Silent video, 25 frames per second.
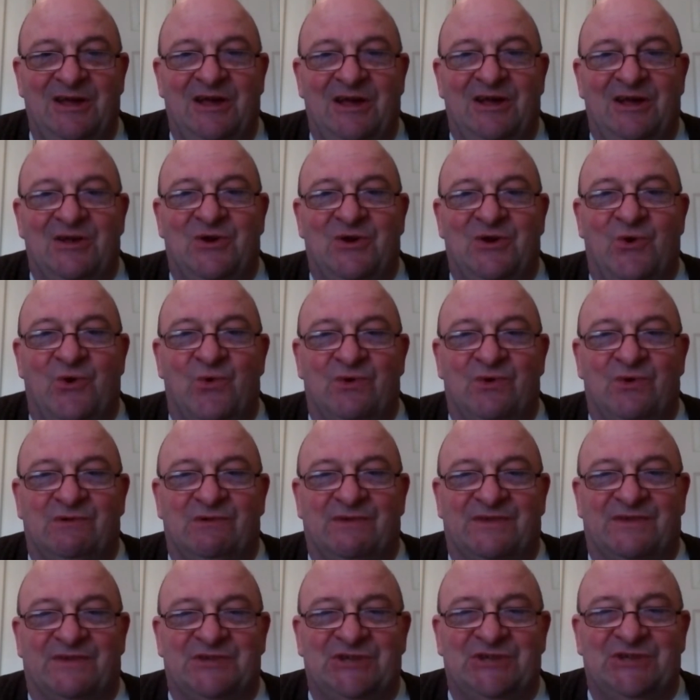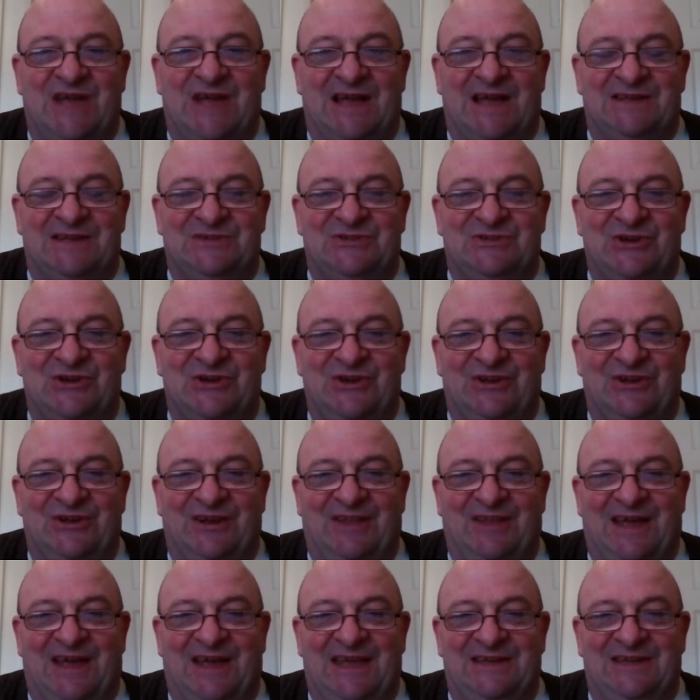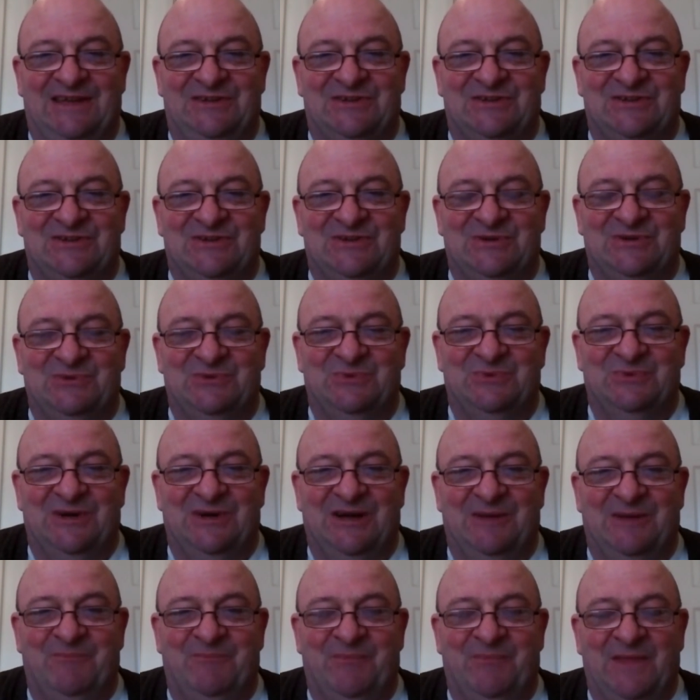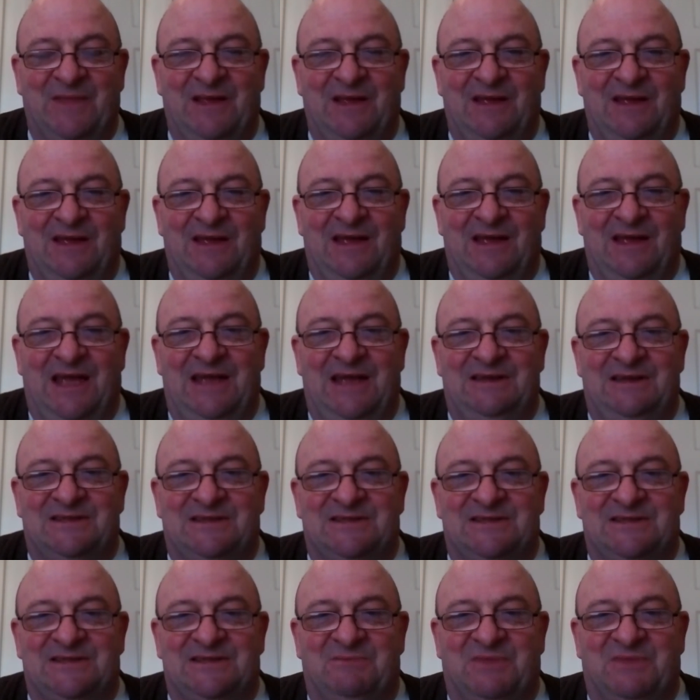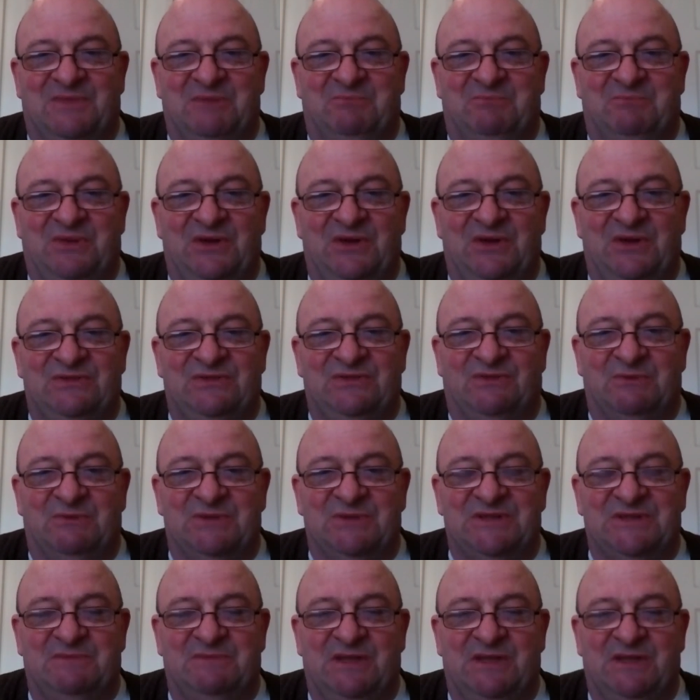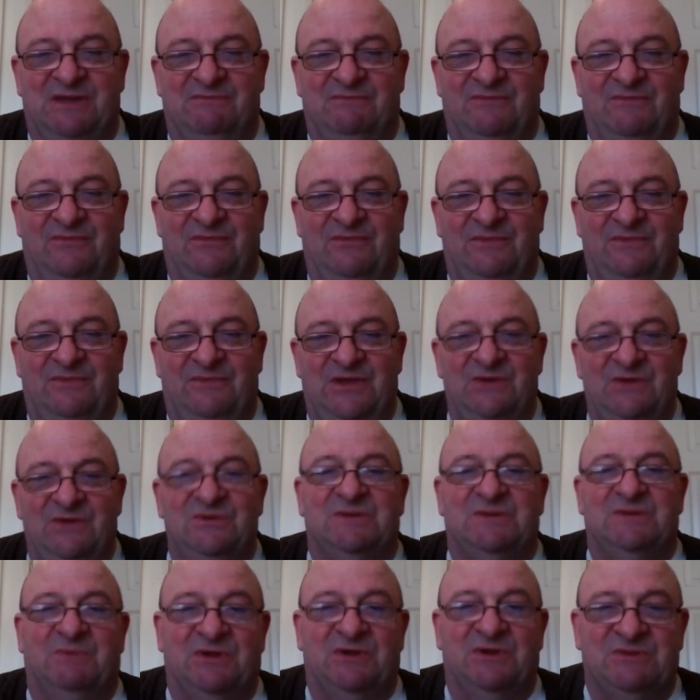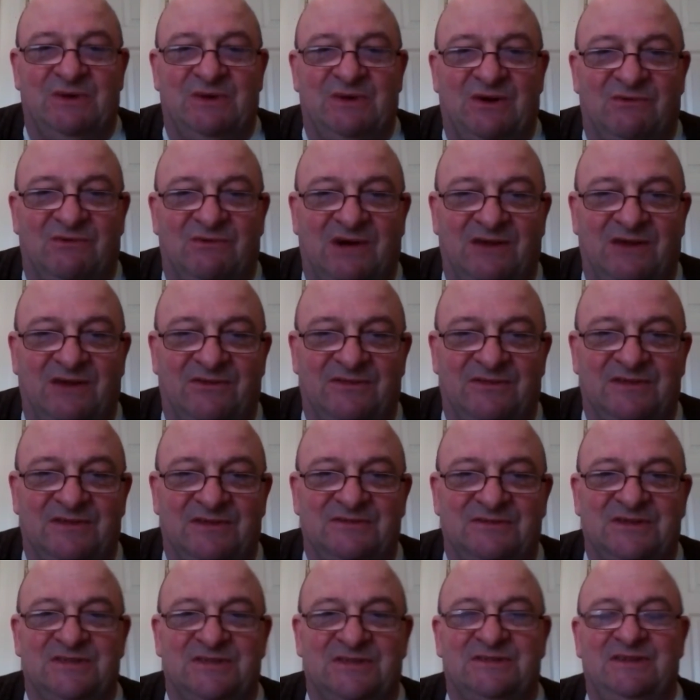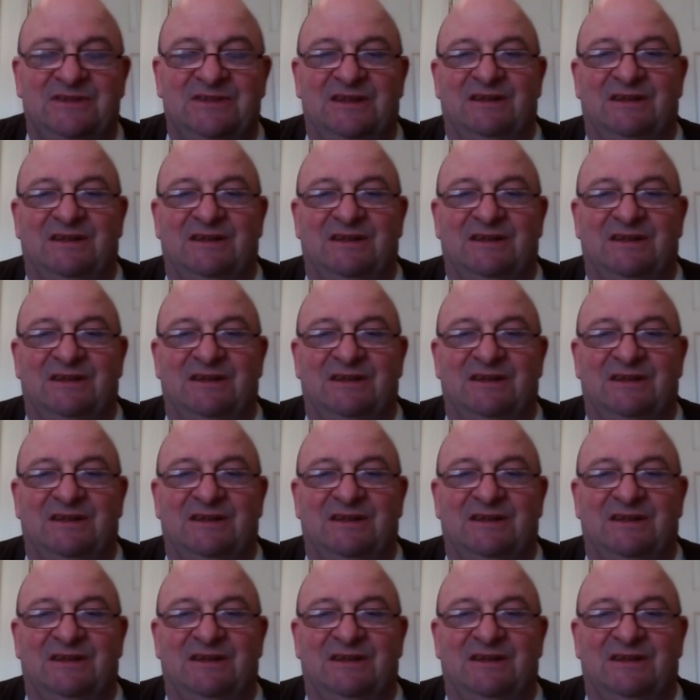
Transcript: corner of a shed and turning that into something beautiful, but something usable as well, rather than just